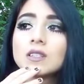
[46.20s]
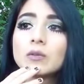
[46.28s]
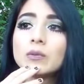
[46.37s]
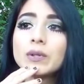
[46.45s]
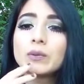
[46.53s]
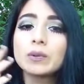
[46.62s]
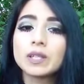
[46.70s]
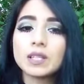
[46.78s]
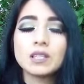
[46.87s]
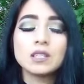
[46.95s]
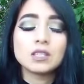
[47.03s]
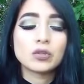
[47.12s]
we
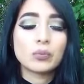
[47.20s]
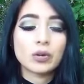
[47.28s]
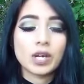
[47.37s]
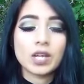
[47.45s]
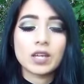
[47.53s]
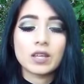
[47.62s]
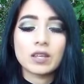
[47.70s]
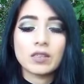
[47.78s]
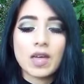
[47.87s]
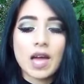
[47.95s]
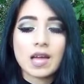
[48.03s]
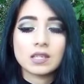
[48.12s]
really need to break
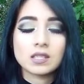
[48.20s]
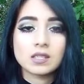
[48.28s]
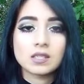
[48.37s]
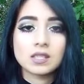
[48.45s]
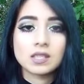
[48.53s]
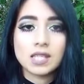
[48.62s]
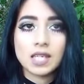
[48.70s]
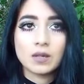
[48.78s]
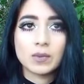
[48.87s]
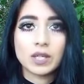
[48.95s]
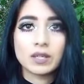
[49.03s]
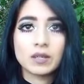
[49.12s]
that
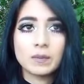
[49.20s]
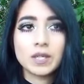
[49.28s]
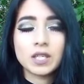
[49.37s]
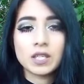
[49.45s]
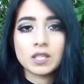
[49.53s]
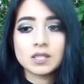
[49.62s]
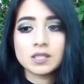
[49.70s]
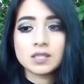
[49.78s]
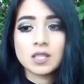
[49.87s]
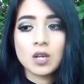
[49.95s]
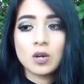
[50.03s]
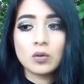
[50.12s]
stigma, because
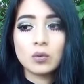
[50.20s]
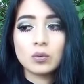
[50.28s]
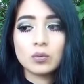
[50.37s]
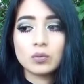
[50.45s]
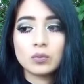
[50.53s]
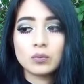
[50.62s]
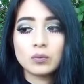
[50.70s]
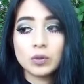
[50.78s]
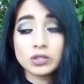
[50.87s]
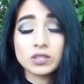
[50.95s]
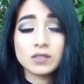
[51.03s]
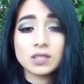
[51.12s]

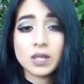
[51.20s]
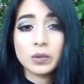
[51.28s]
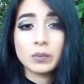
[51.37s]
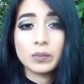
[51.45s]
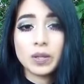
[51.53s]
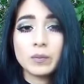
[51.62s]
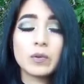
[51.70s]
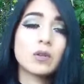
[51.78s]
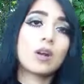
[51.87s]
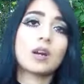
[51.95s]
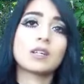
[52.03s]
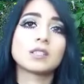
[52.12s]
most of the time when people
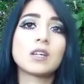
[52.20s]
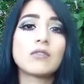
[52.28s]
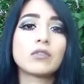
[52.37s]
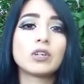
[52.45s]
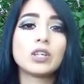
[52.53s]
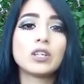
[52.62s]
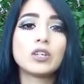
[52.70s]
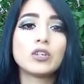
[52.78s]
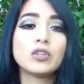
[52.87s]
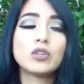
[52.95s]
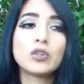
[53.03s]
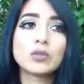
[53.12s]
are suffering,
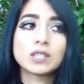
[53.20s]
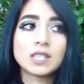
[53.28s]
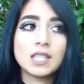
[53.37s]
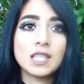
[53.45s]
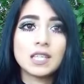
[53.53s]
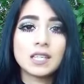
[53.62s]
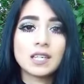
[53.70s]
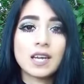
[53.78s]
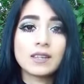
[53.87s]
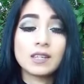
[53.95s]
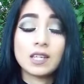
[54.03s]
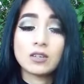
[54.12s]
you don't see it
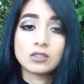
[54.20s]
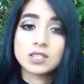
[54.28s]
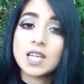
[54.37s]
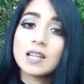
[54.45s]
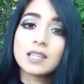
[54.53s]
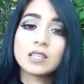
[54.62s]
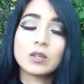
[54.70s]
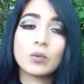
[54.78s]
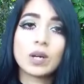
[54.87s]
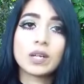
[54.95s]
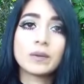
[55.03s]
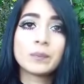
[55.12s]
and they don't tell
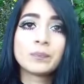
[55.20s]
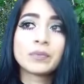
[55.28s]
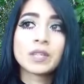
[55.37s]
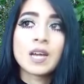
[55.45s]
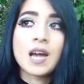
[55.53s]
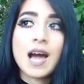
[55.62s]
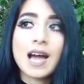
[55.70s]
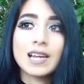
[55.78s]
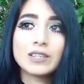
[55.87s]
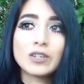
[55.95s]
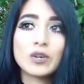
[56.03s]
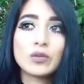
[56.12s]
anyone. I
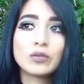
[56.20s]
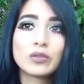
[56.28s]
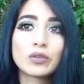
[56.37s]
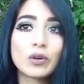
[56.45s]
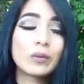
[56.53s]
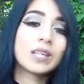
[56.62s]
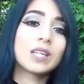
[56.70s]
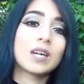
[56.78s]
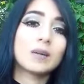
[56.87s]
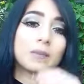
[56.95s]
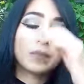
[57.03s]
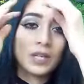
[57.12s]
know growing
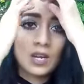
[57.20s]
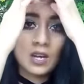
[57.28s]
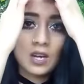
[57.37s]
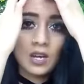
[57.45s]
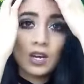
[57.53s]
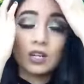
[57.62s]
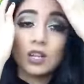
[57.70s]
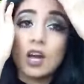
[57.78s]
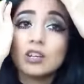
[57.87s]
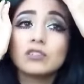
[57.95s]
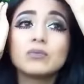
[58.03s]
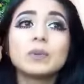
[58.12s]
up, a
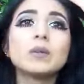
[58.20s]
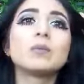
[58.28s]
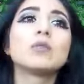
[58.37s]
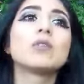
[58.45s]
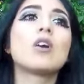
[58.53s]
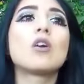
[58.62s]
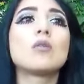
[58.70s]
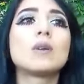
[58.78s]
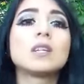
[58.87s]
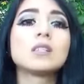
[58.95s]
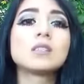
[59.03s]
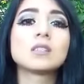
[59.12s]
lot of people
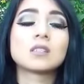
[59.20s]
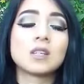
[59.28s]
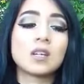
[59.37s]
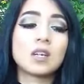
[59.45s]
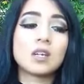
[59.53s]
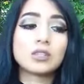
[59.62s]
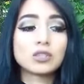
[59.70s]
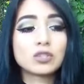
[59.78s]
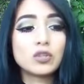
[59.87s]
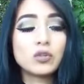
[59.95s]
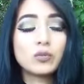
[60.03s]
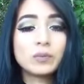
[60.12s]
always
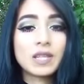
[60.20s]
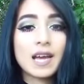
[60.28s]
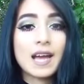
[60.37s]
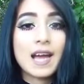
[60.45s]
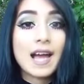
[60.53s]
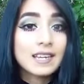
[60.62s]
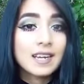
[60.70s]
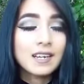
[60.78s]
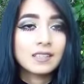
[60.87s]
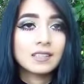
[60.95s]
assume that I had an